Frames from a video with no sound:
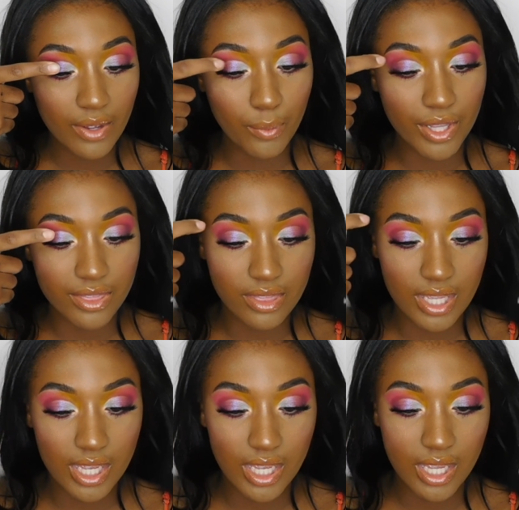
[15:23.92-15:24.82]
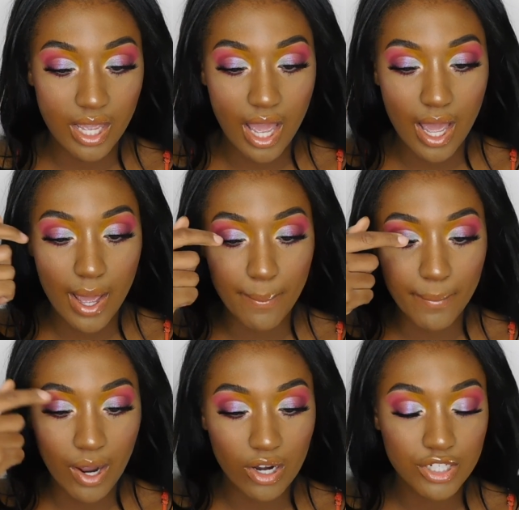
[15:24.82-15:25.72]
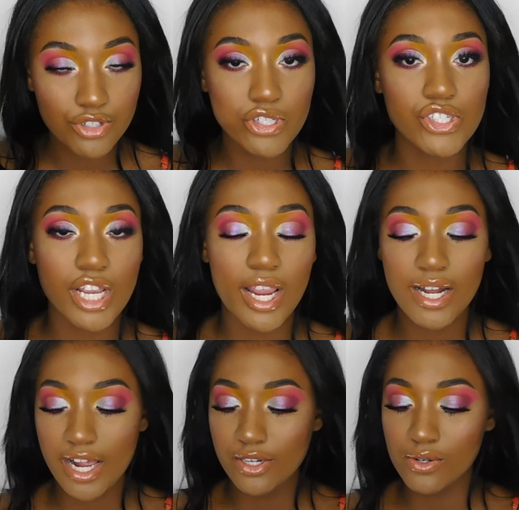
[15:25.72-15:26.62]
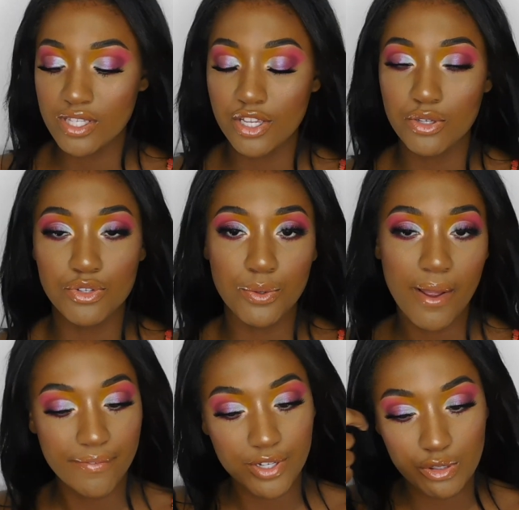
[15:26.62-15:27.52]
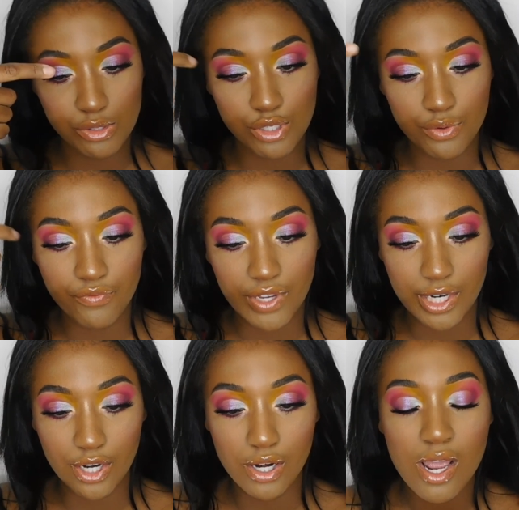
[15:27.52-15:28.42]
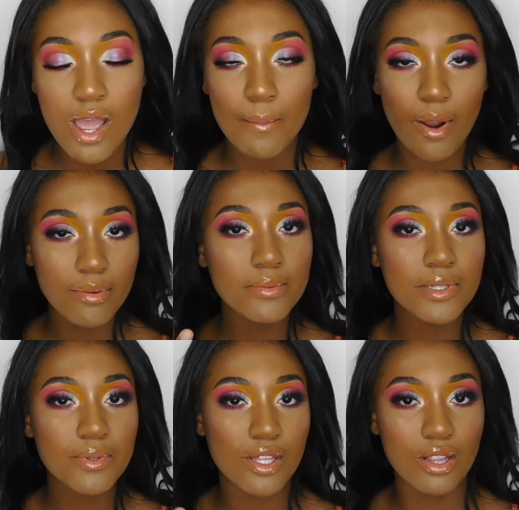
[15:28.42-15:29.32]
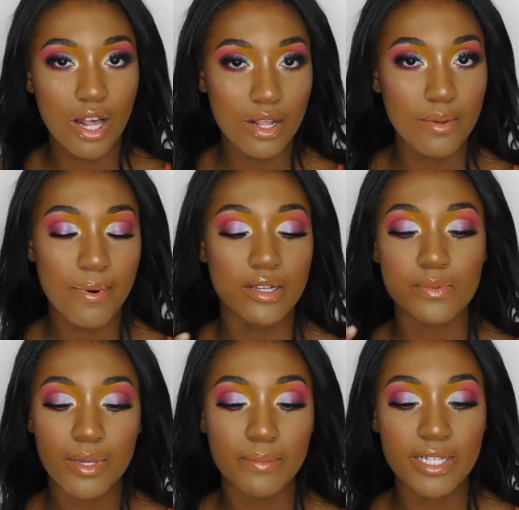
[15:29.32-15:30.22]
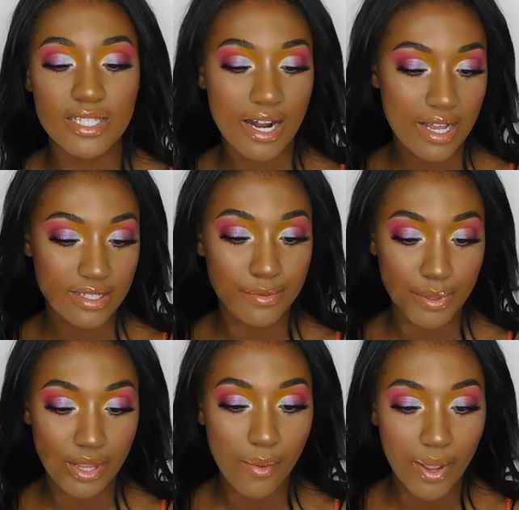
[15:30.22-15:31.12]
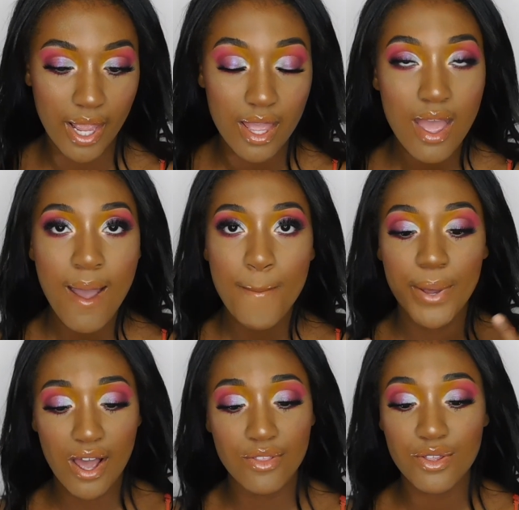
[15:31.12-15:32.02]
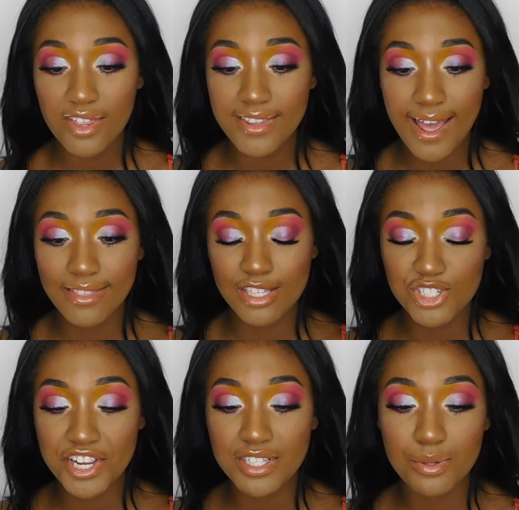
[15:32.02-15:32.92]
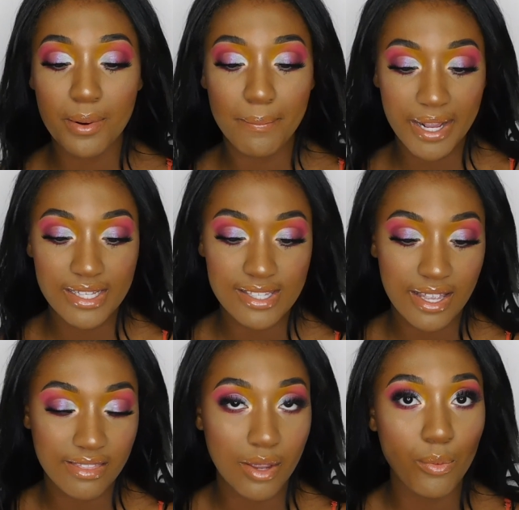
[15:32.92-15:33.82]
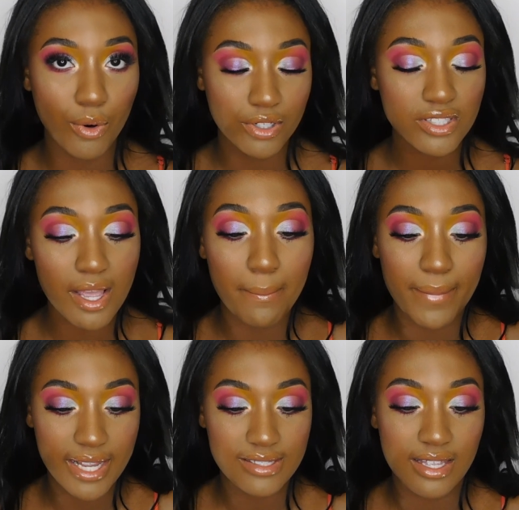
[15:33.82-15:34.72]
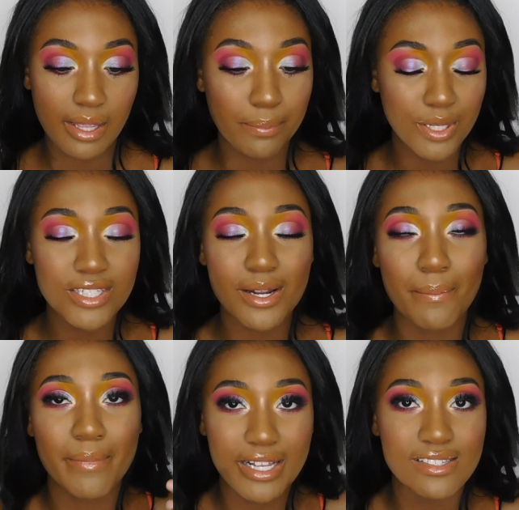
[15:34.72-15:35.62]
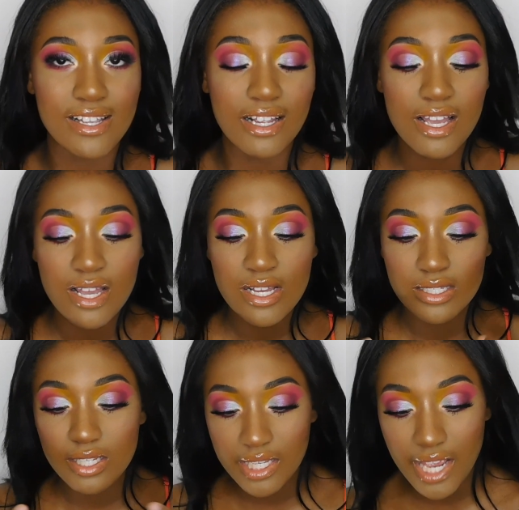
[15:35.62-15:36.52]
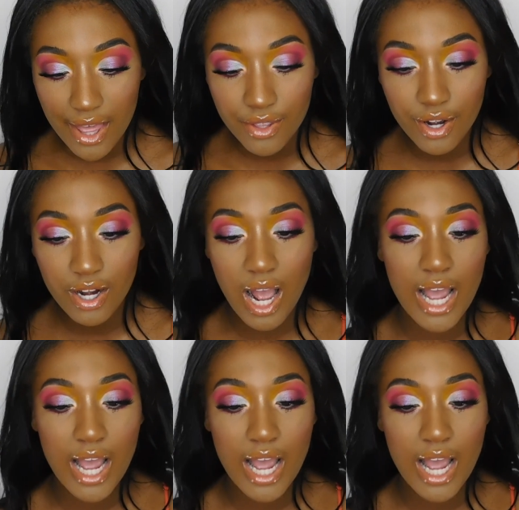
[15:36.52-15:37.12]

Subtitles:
With the Artistry shade, I noticed that you do have to use your finger. Probably with a lot of the pressed pigments, it has to be that way. But other than that, these shades were amazing. They worked amazing. They blended amazing together.